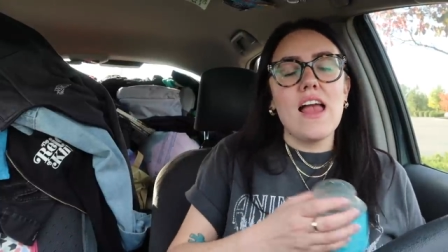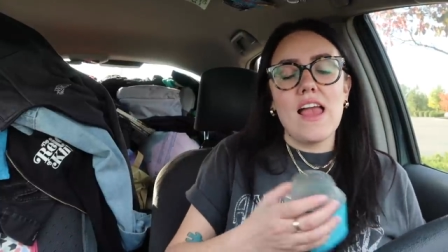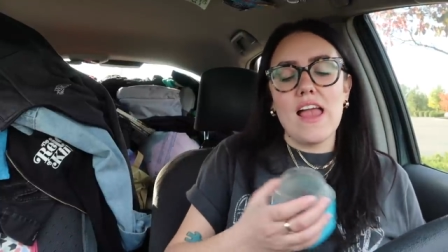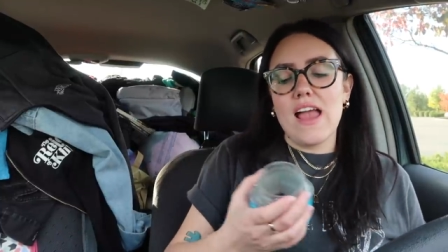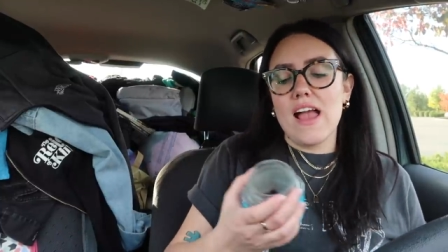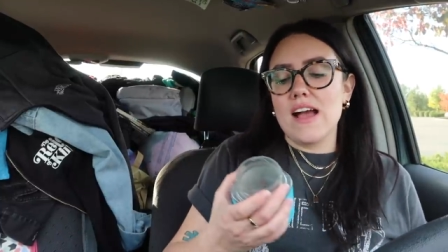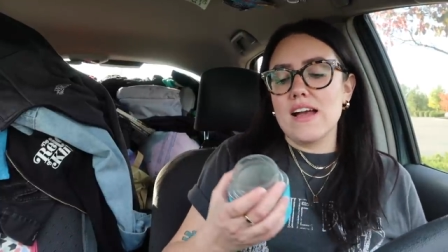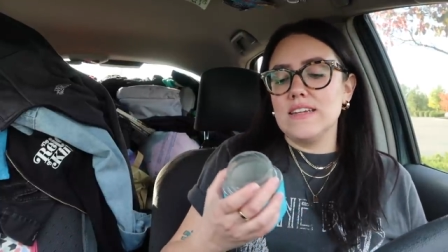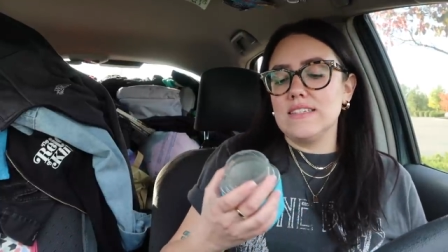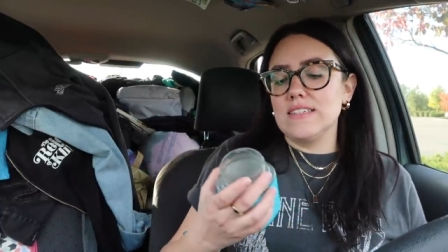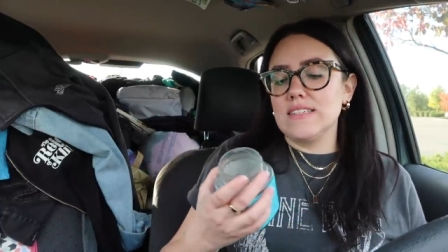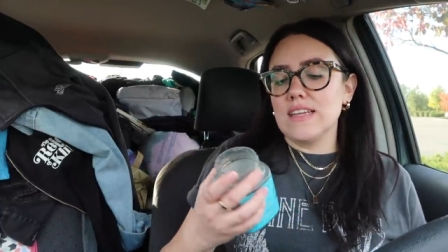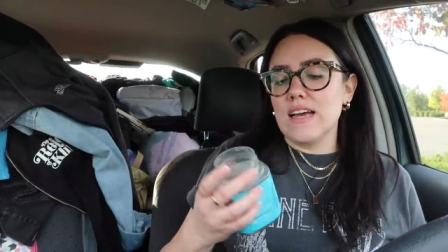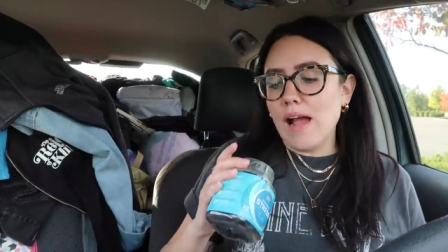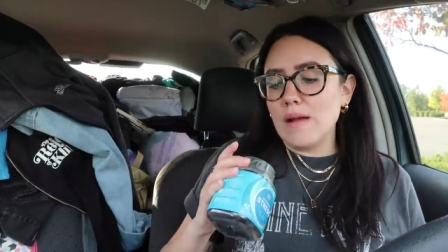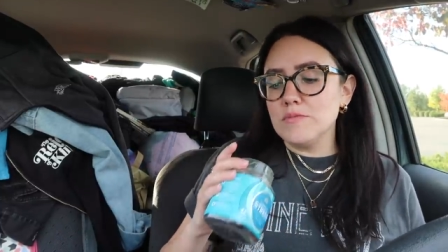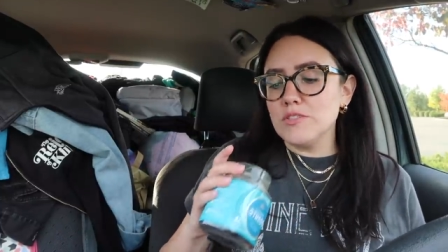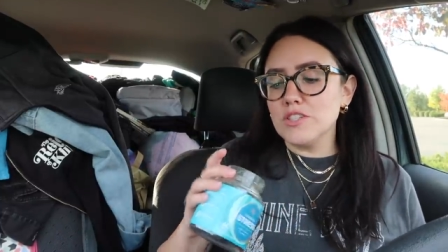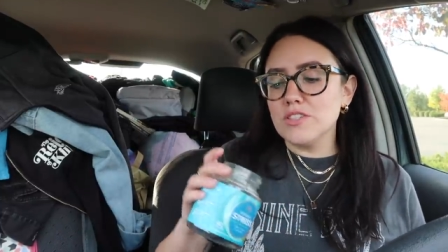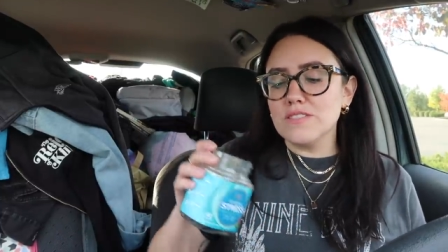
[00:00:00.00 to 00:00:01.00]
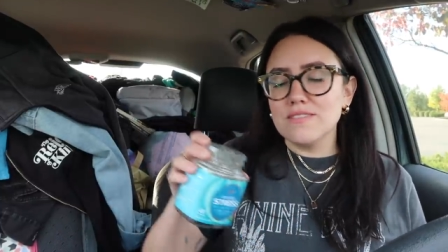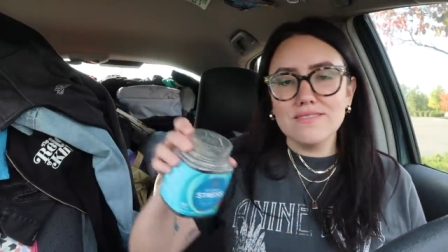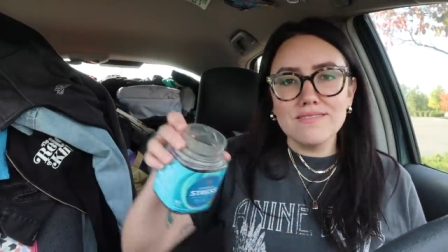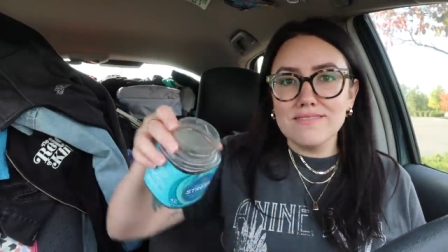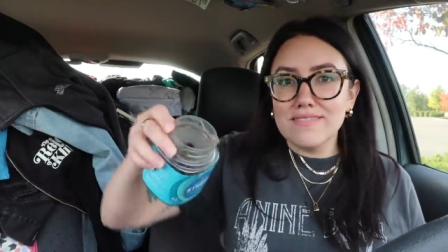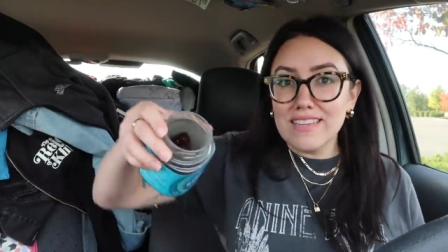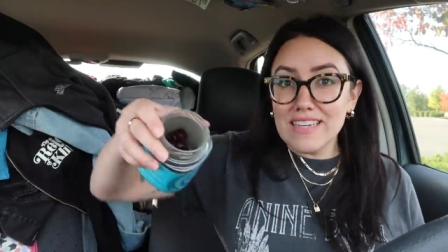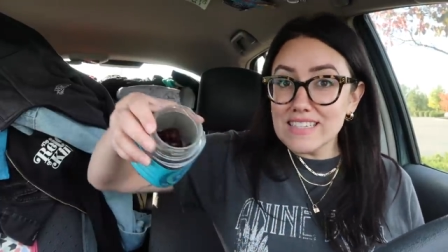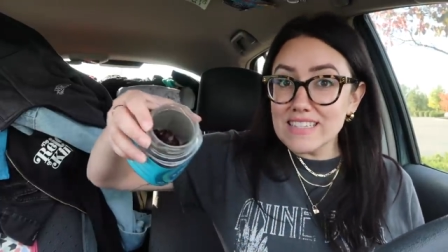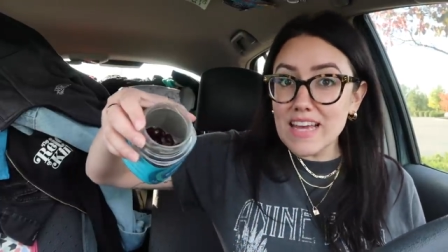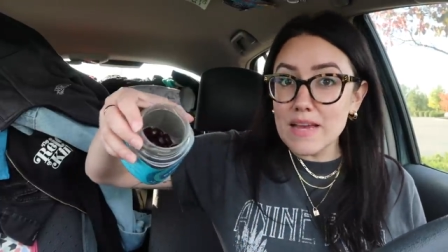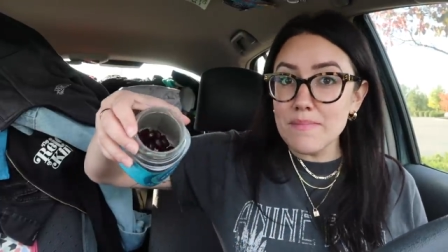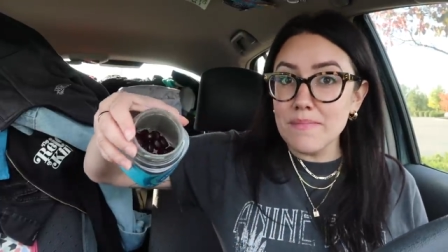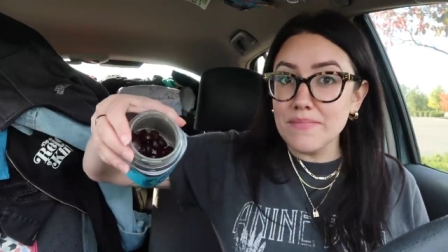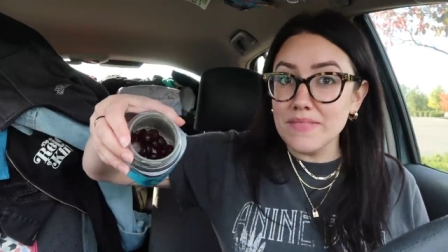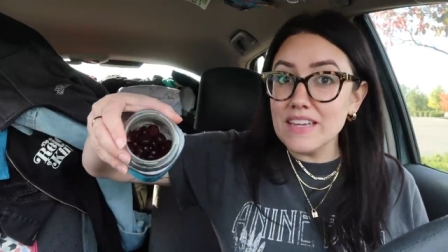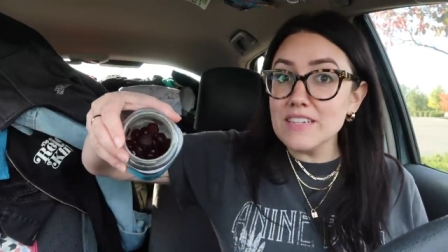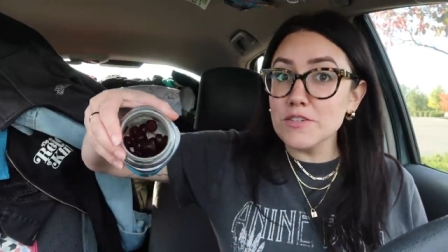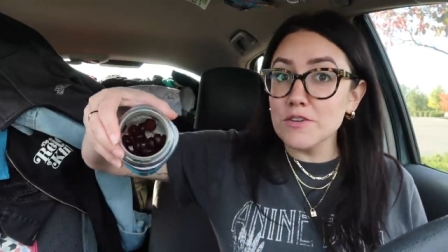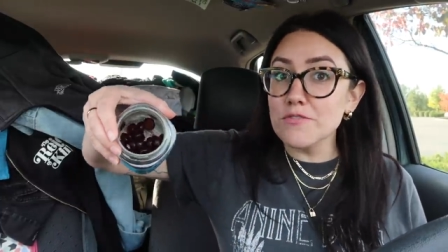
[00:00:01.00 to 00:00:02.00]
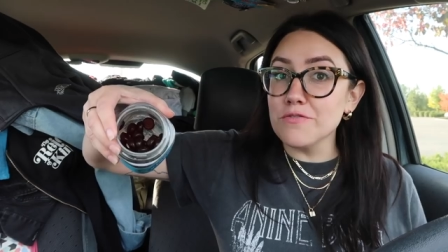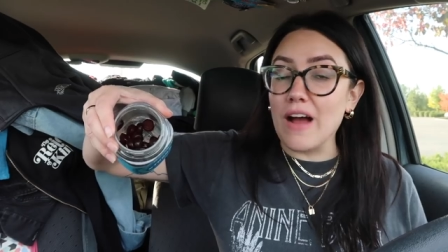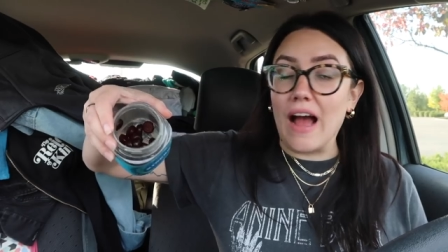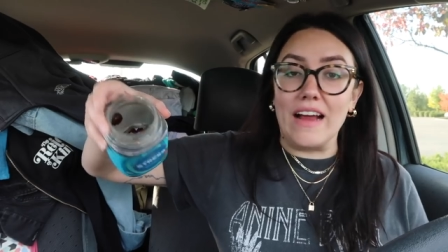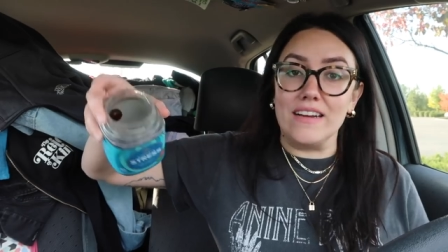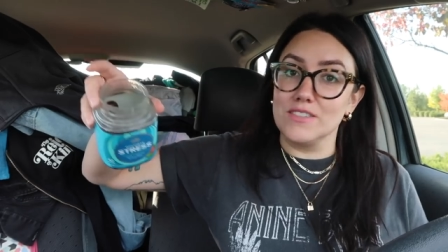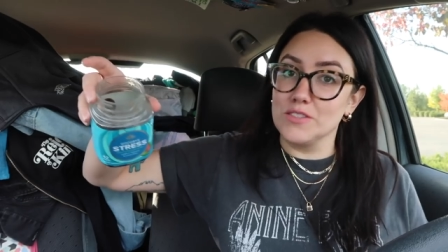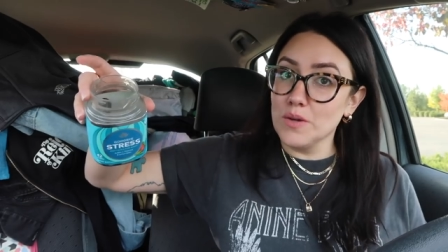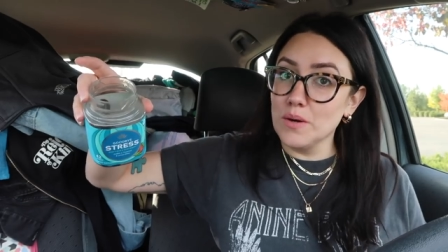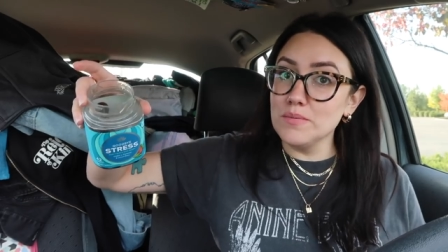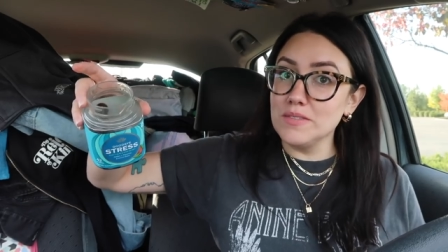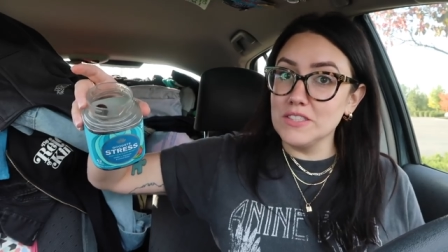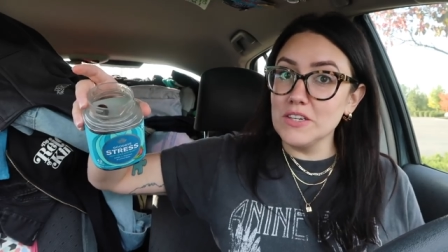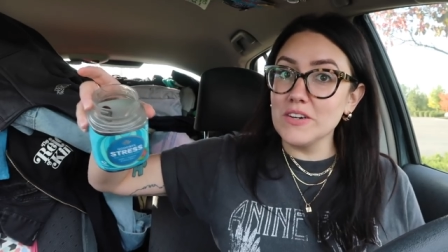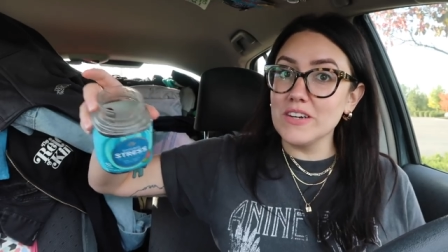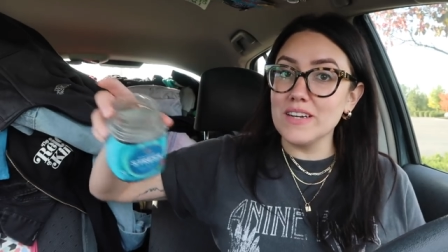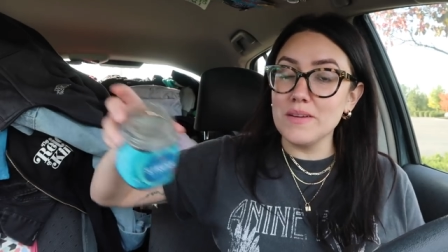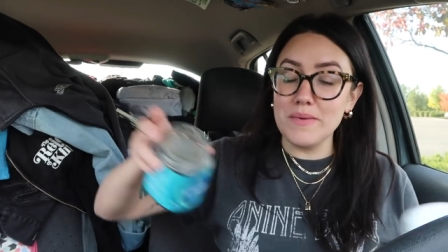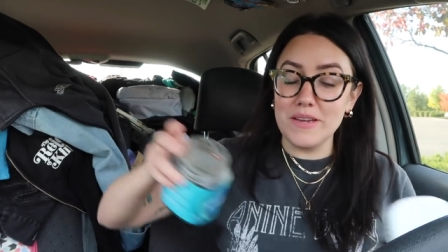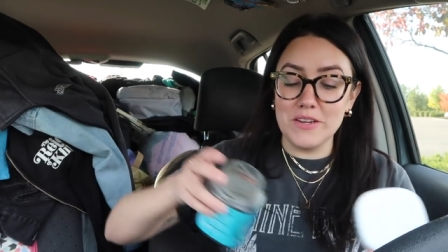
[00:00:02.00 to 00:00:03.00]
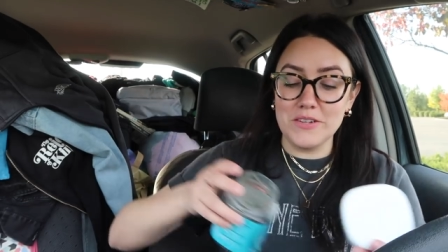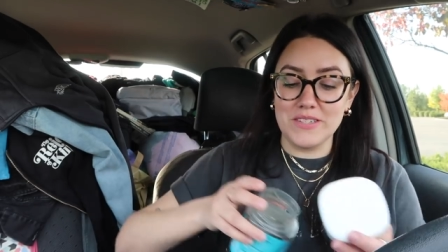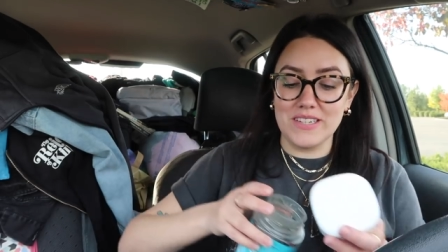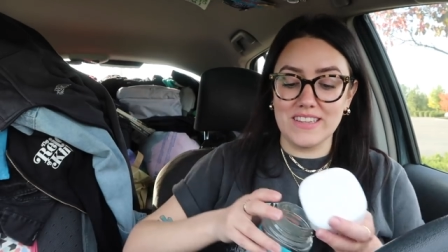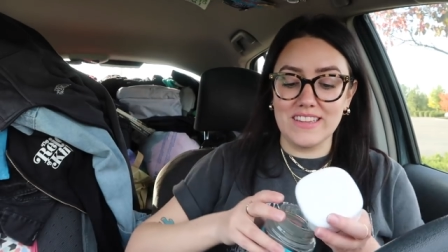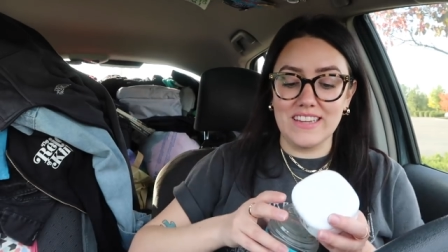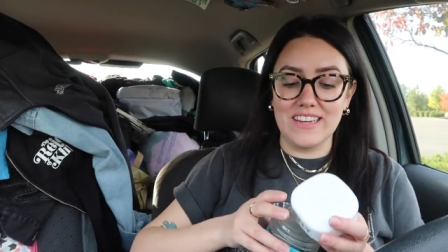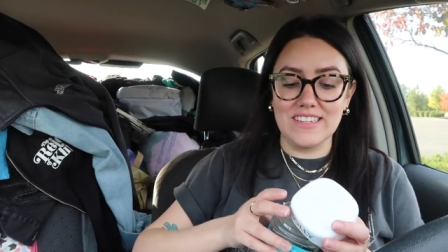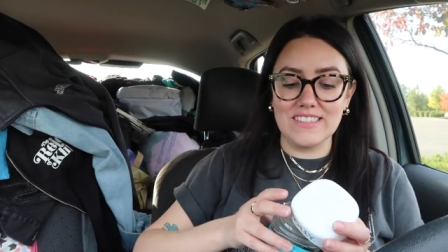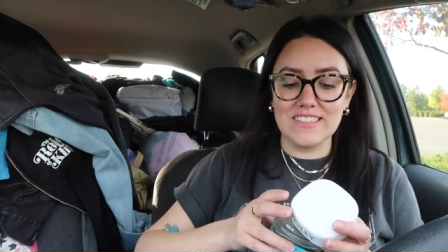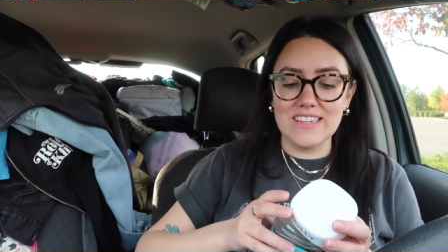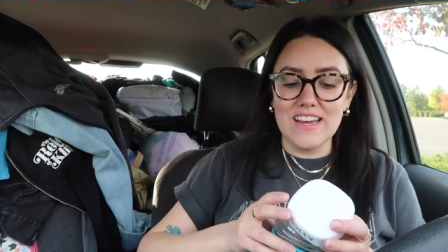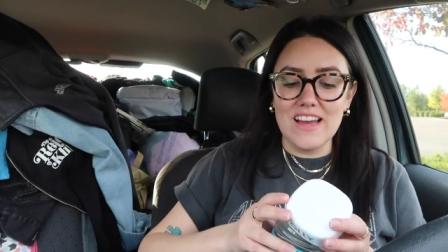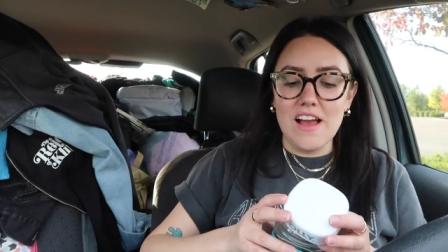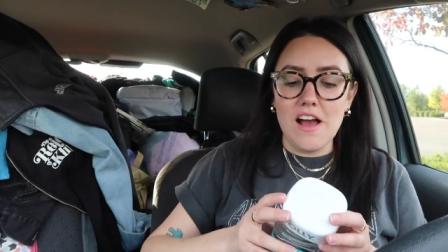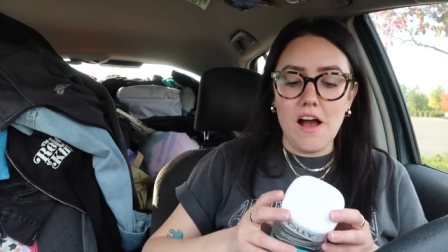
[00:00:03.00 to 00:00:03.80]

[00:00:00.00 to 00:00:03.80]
And I'm just, these are fine. So I'm still gonna be using these.